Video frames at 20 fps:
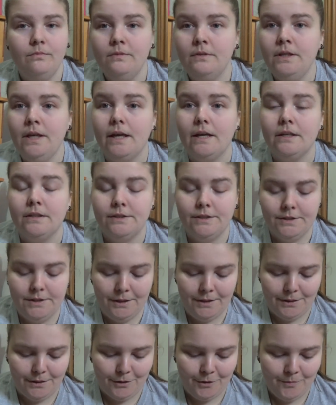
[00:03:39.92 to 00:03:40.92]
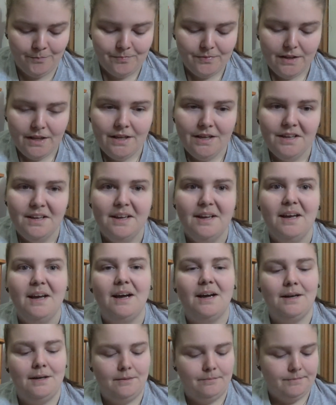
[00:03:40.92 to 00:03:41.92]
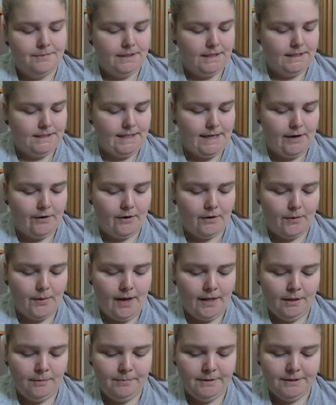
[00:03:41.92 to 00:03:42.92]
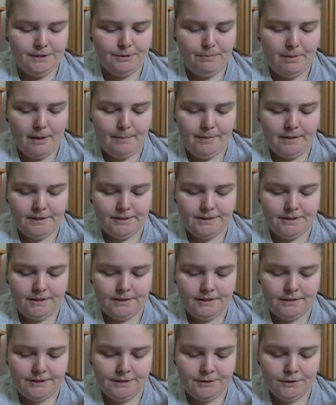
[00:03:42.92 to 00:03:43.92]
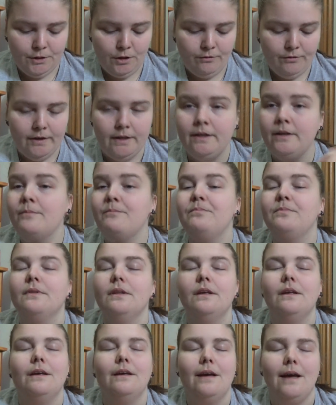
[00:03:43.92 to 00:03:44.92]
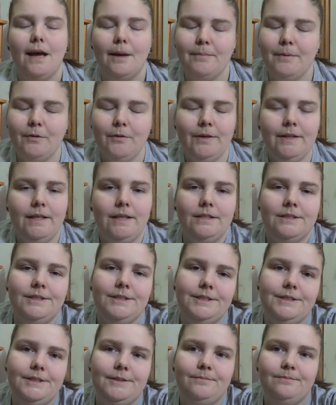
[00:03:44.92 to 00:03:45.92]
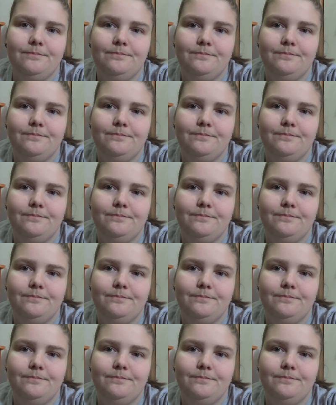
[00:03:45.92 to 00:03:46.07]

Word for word: yeah, so, um, Tarot Elements by Melissa Cynova. Happy readings.